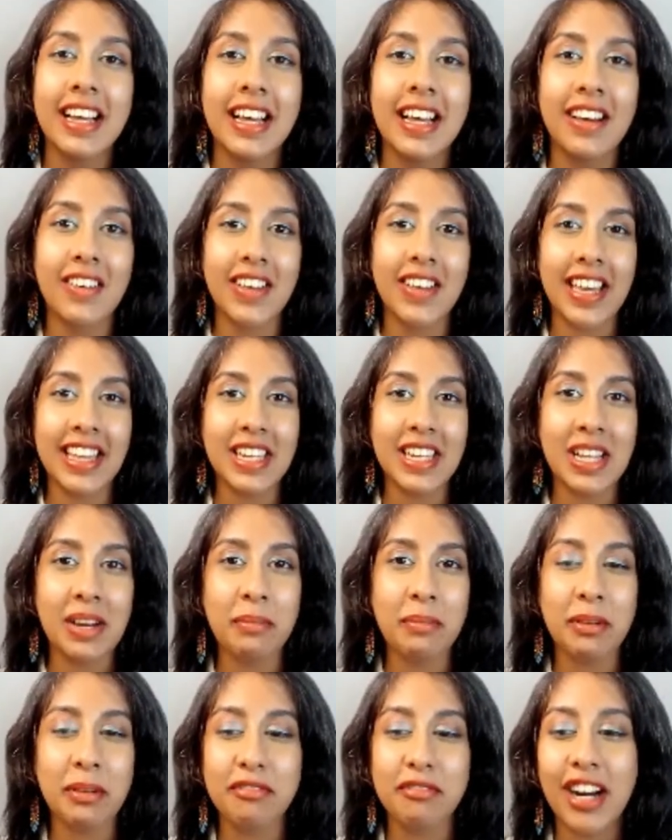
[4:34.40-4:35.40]
Okay,
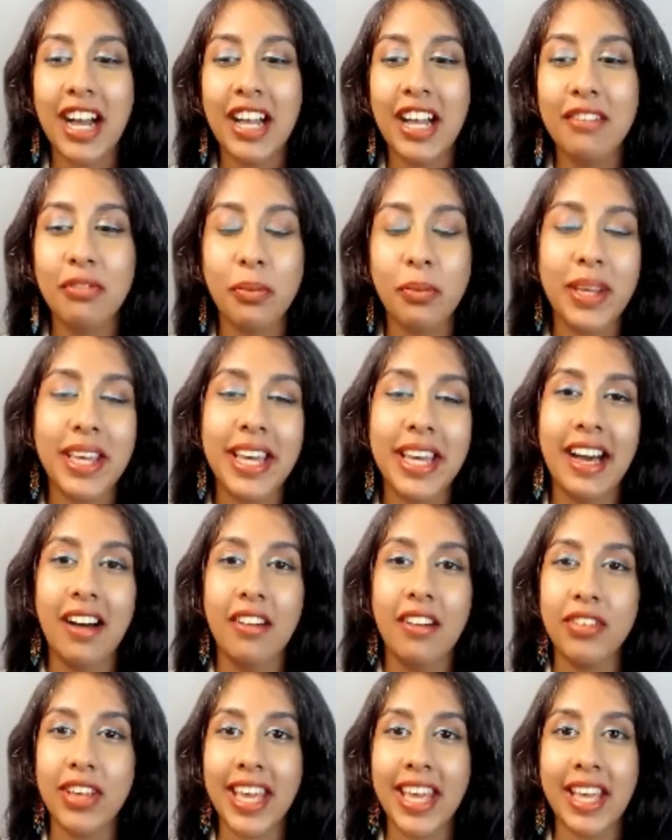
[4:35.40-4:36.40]
number 5, we
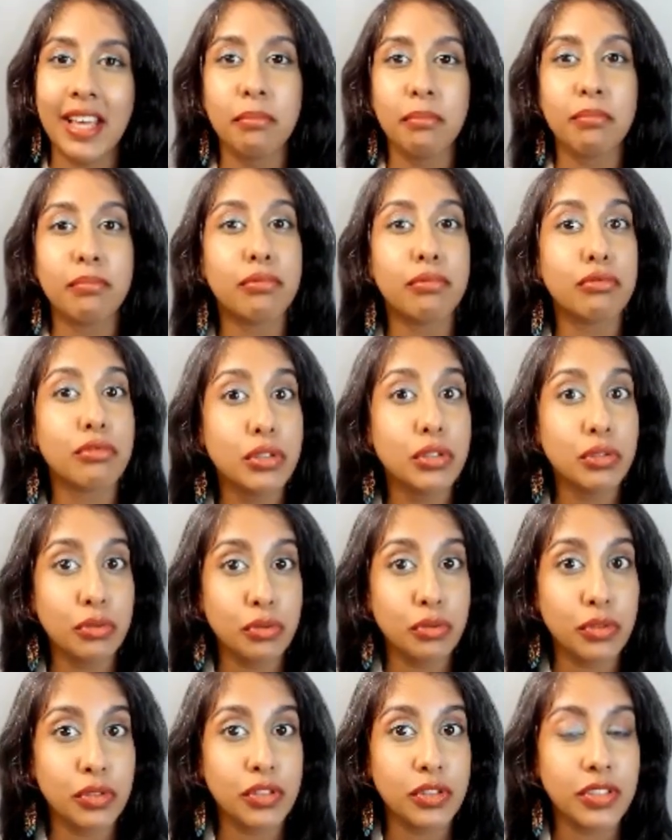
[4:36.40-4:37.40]
have a
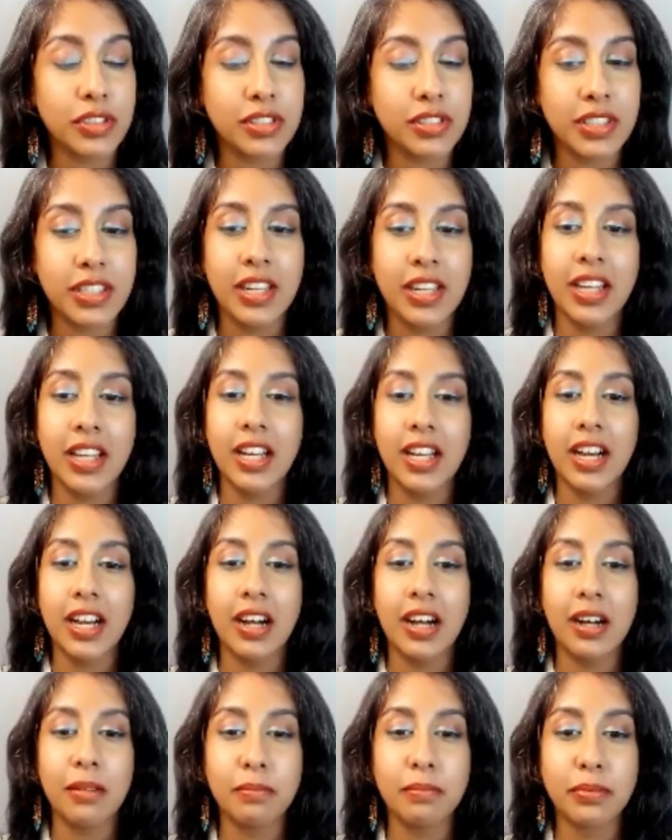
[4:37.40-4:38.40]
bruise.
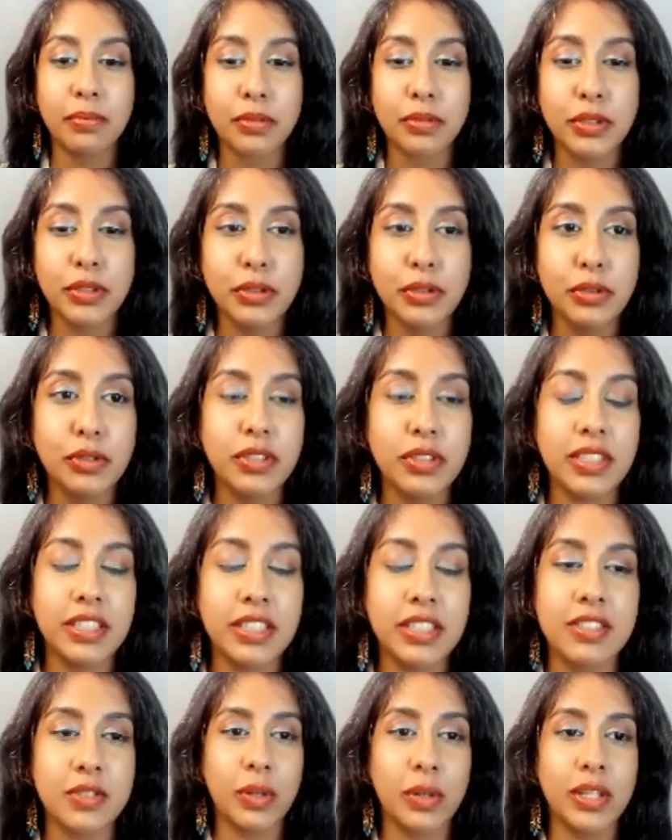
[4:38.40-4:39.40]
A bruise
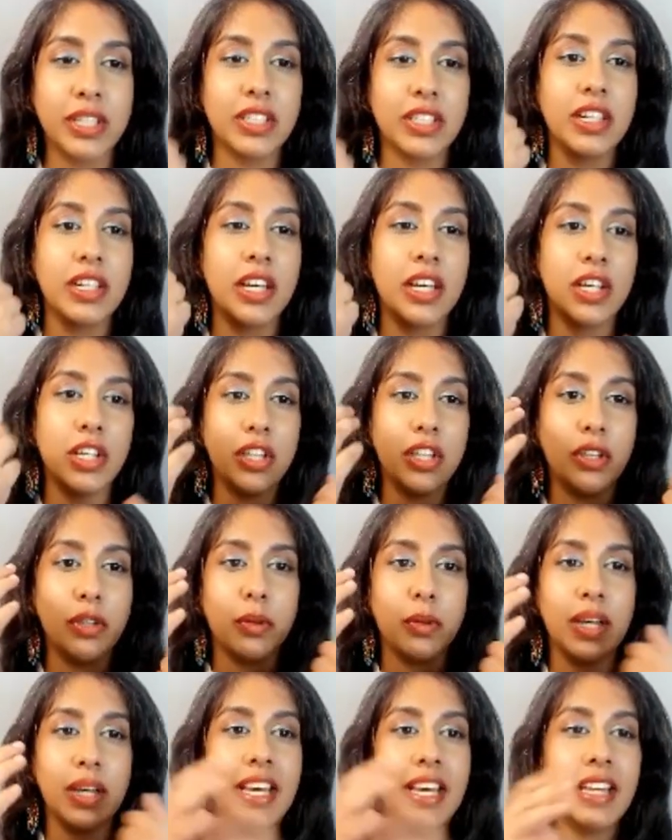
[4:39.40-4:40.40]
is when
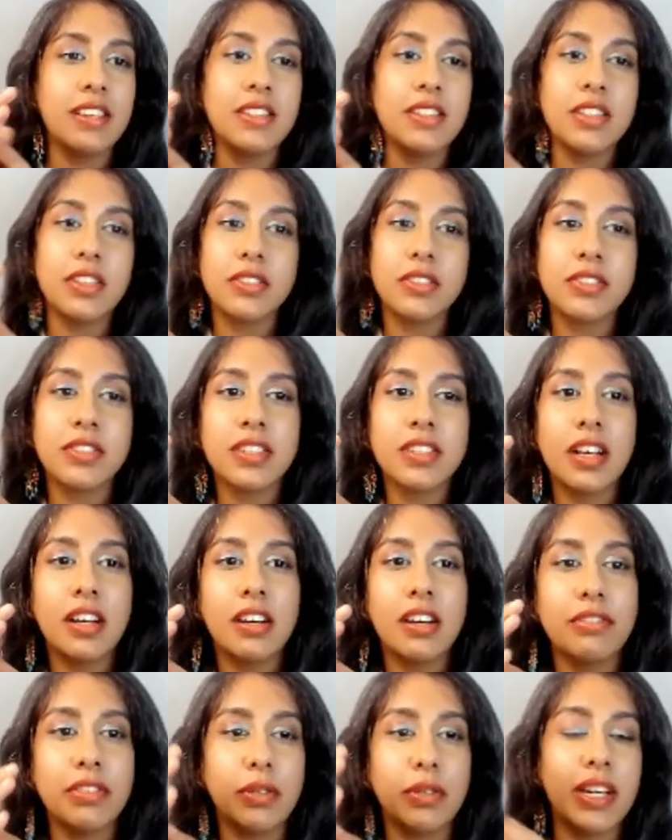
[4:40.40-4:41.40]
you hit
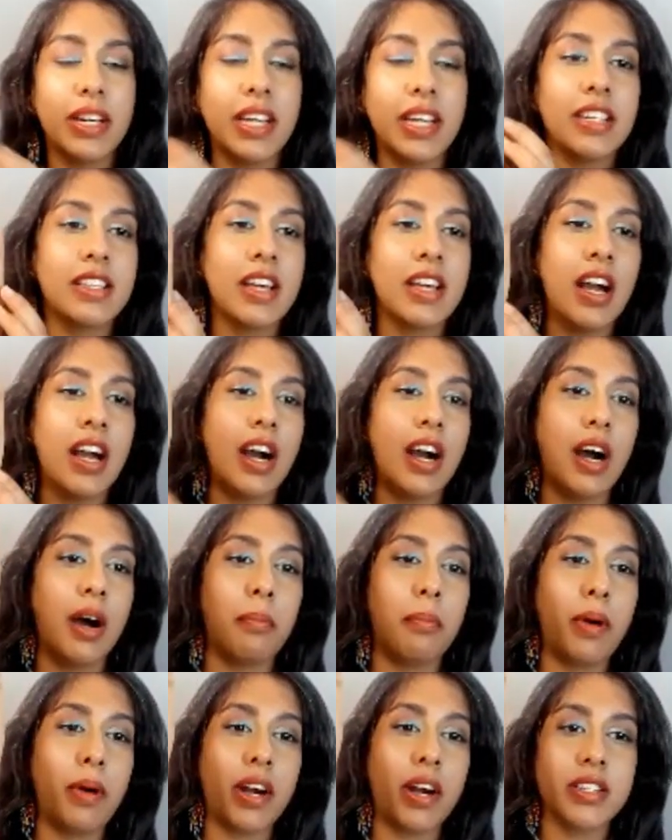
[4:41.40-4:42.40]
yourself, you hit a
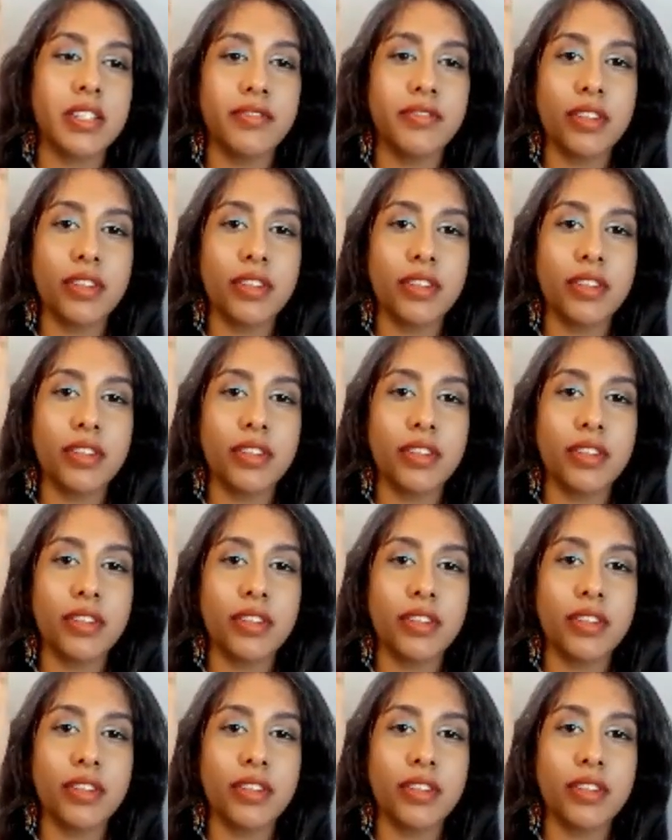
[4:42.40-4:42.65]
part of